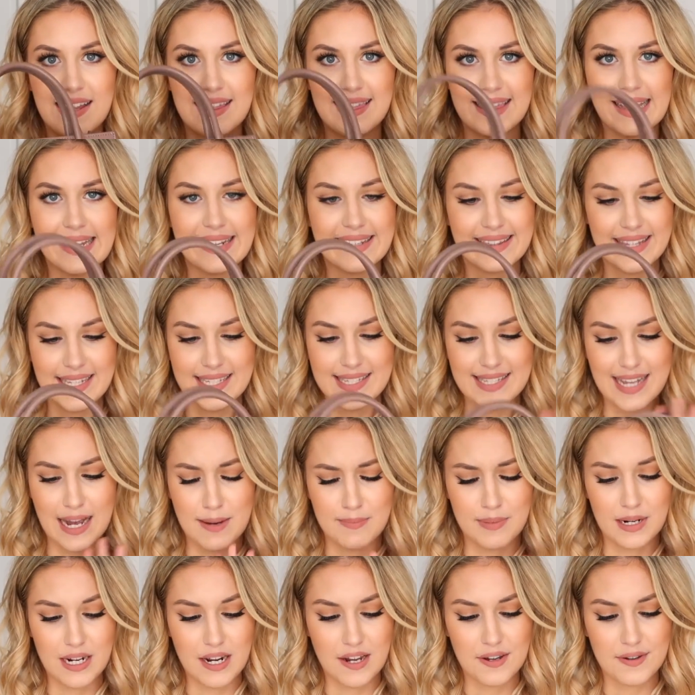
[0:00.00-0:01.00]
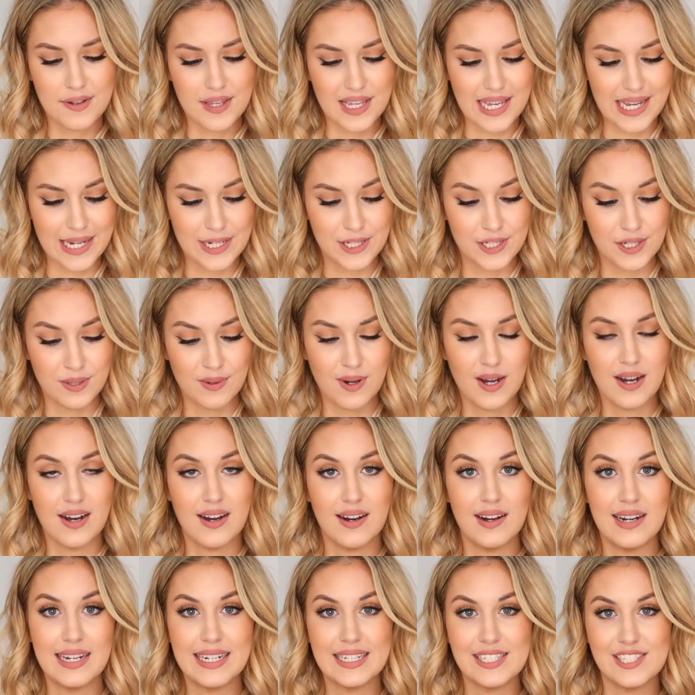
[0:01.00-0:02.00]
link this down below in case you
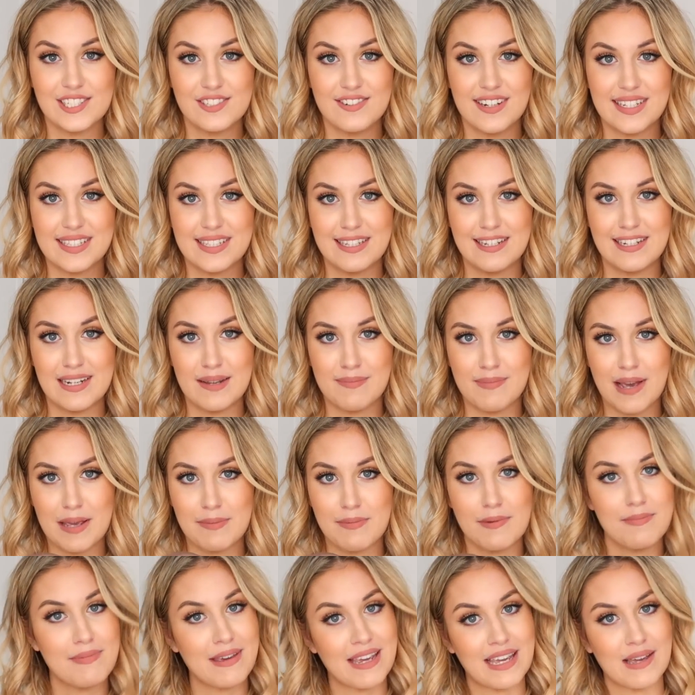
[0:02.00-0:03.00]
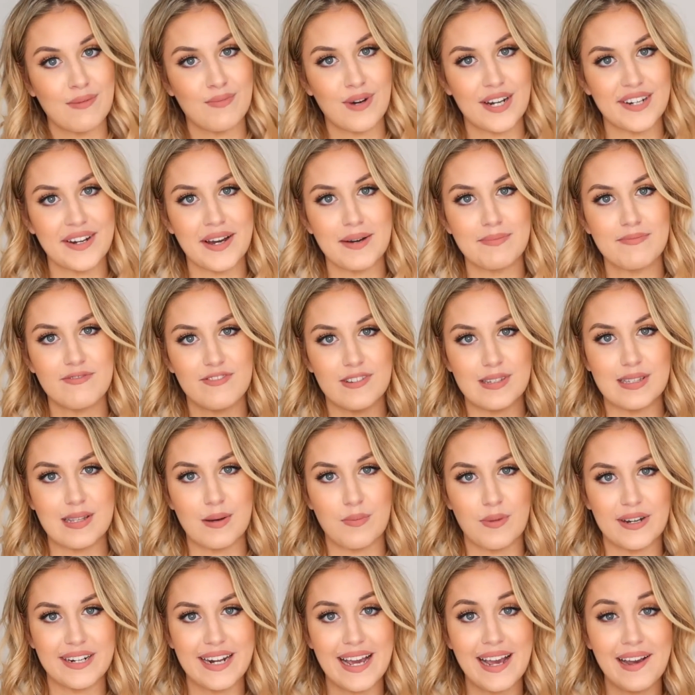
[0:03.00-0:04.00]
are interested in maybe picking one up for
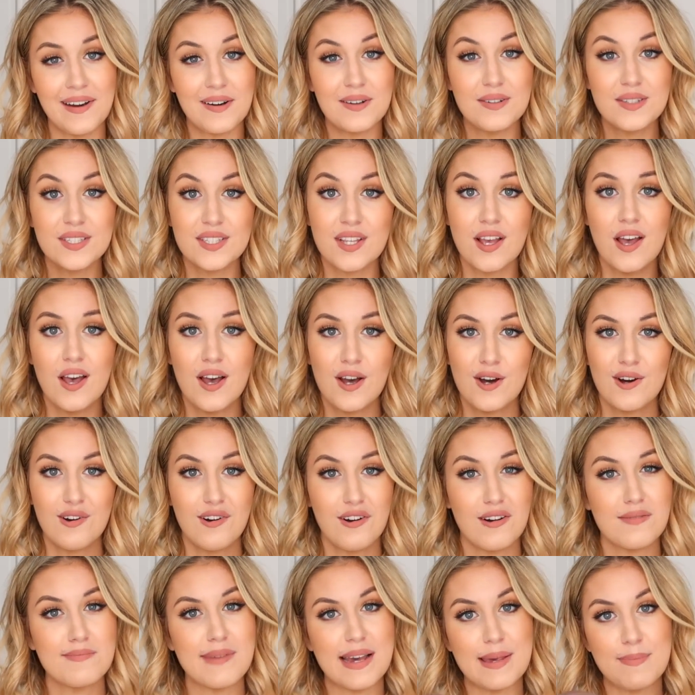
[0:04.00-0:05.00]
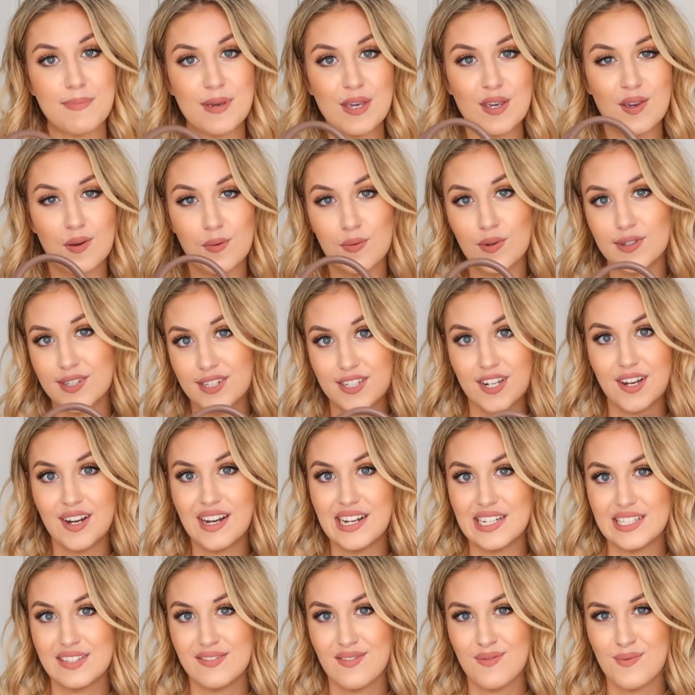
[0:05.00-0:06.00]
someone else, or maybe you want to
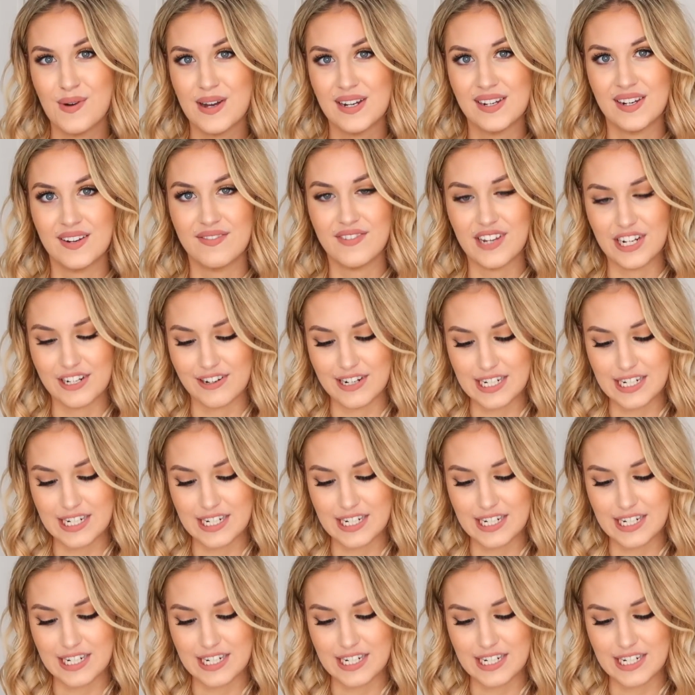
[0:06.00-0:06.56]
ask for one for